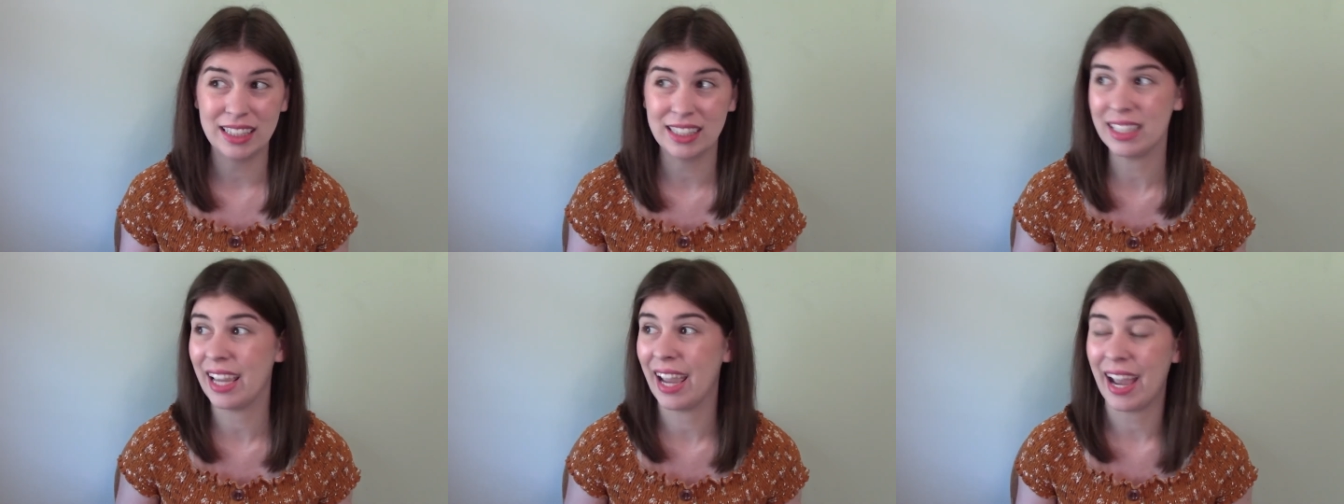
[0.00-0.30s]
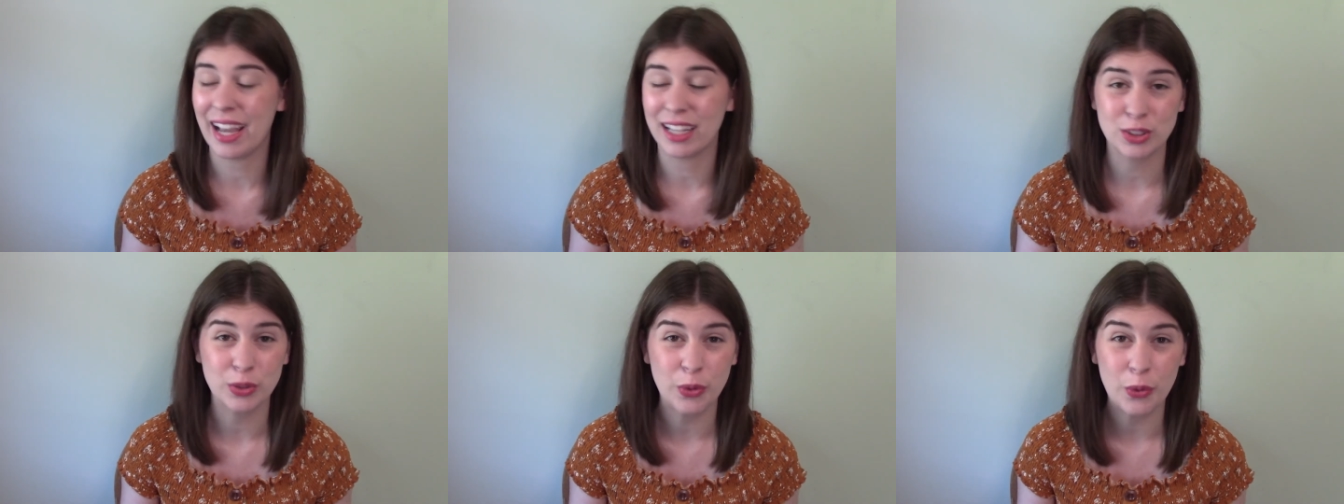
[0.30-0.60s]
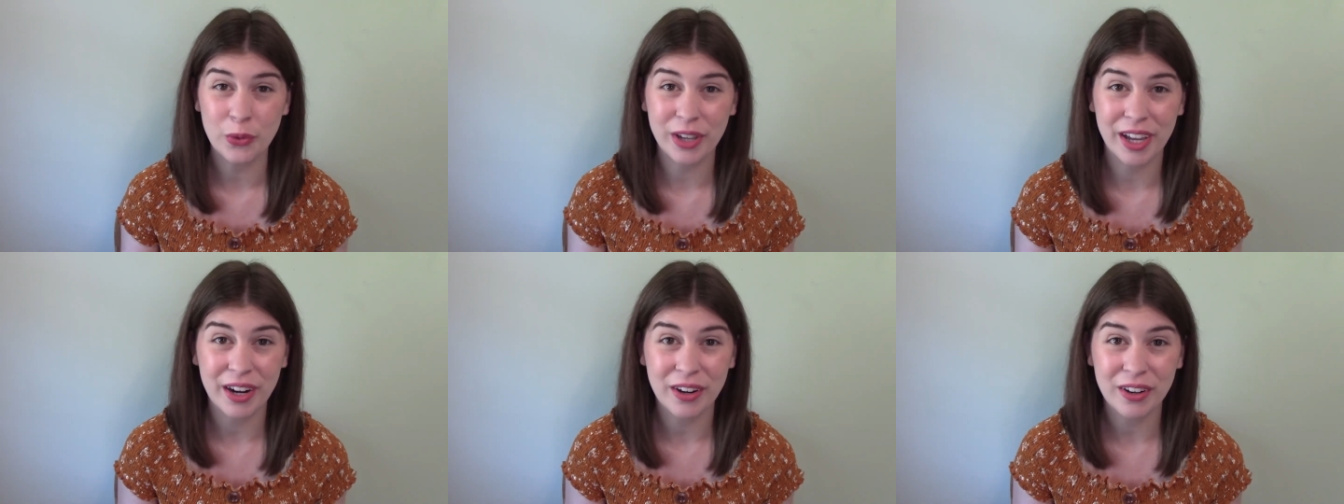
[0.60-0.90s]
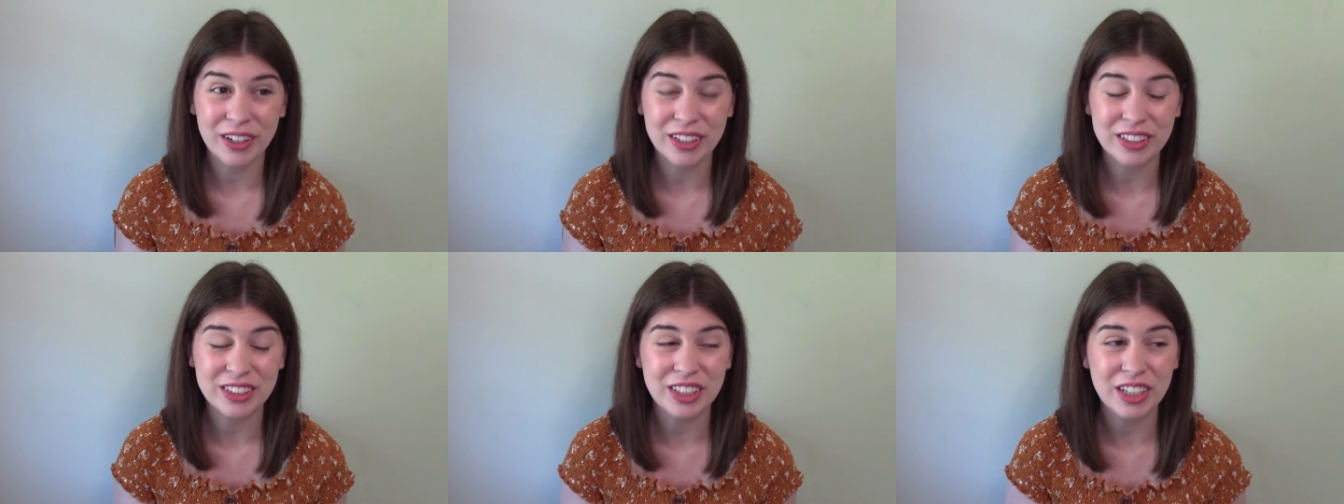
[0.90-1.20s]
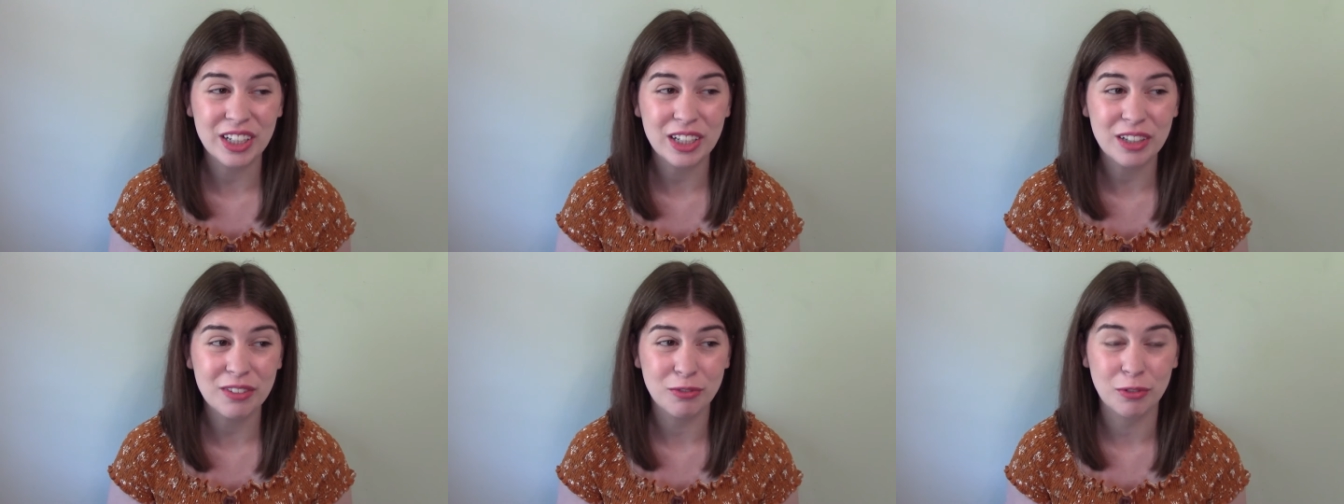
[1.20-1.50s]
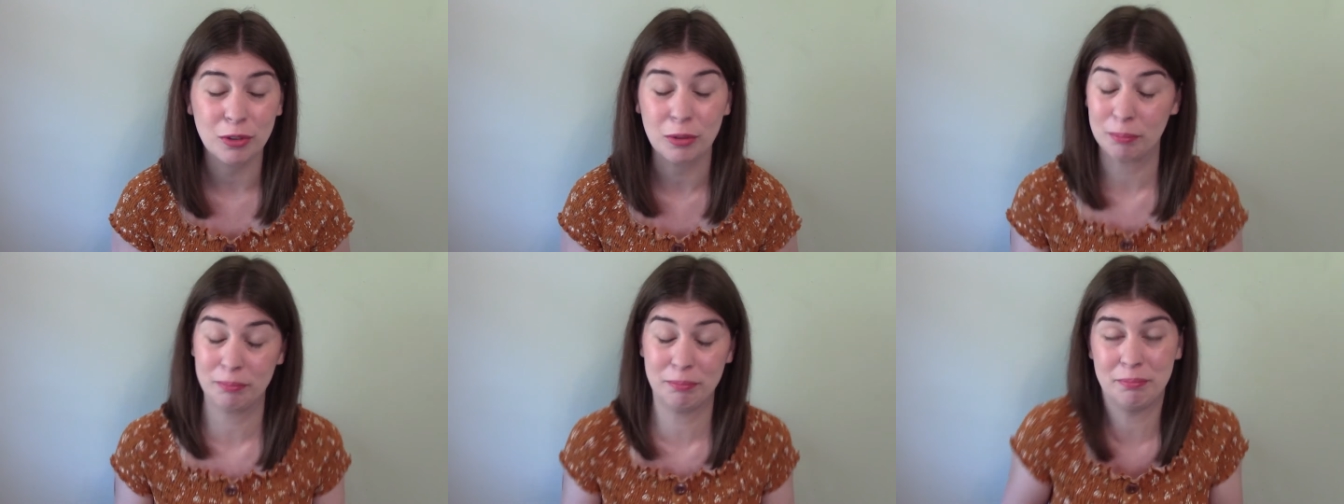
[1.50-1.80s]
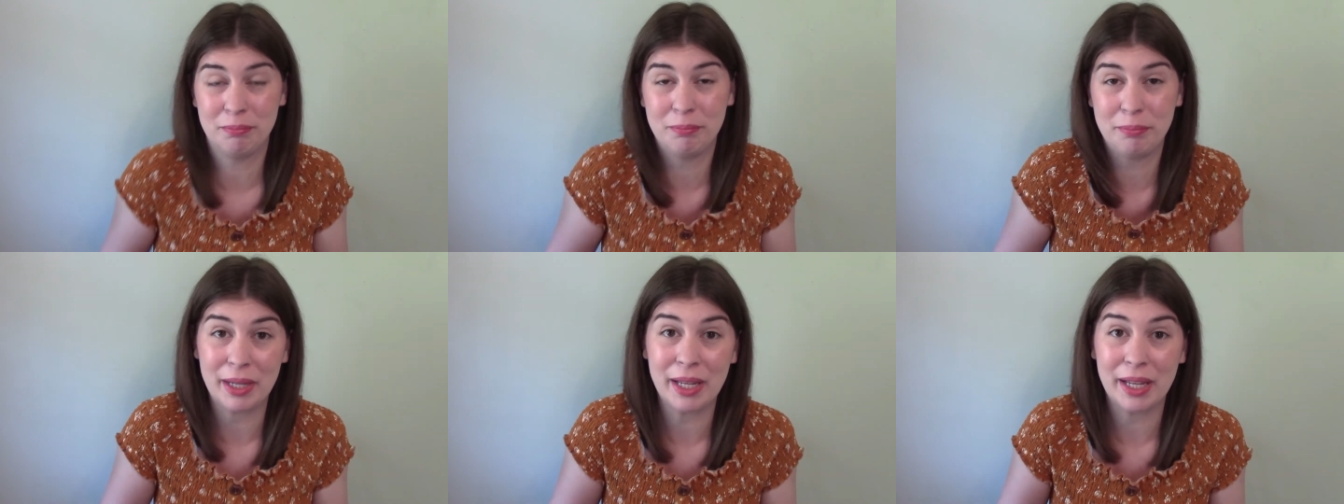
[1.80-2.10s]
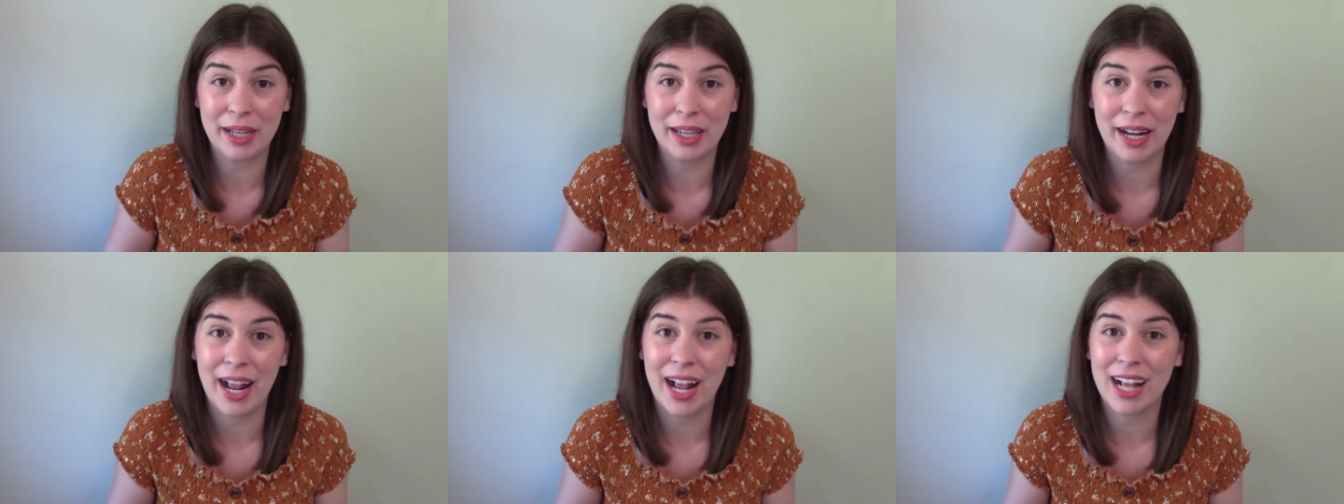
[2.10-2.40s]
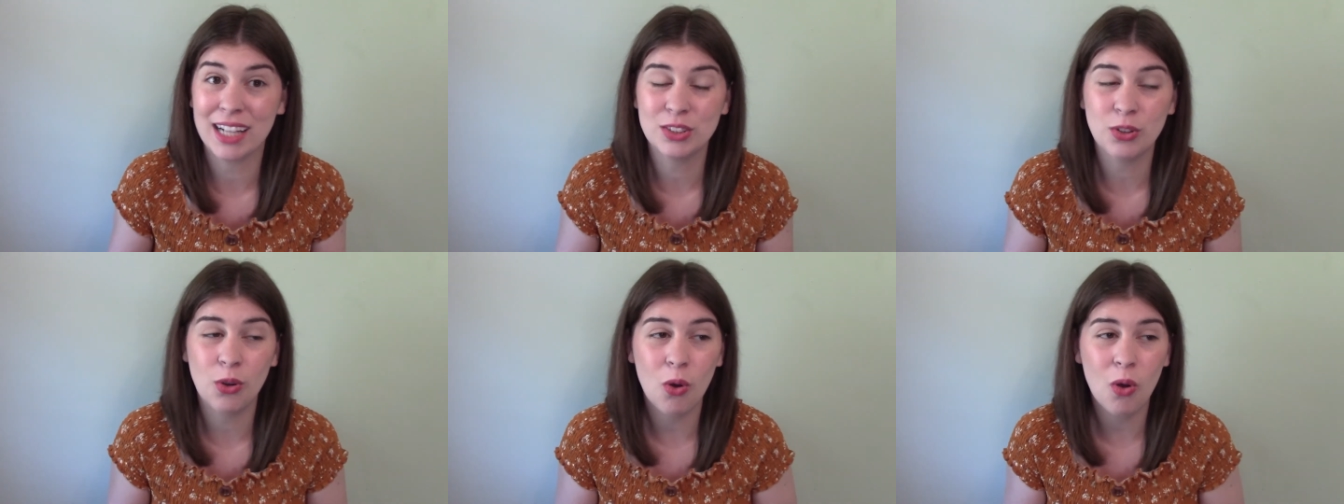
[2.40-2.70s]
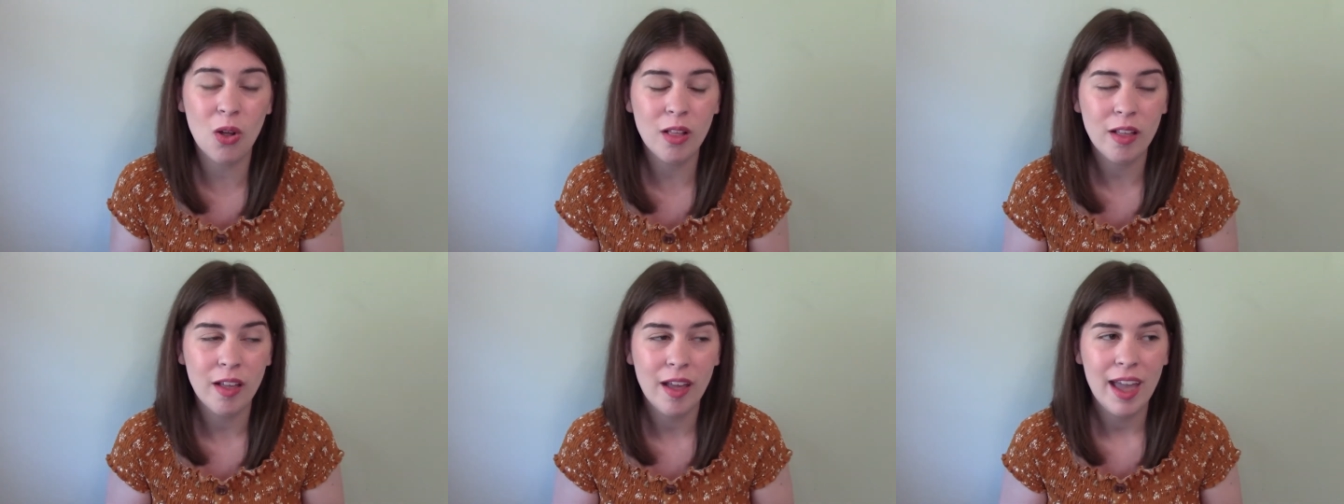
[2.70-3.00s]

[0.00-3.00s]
the asshole character, for being an asshole.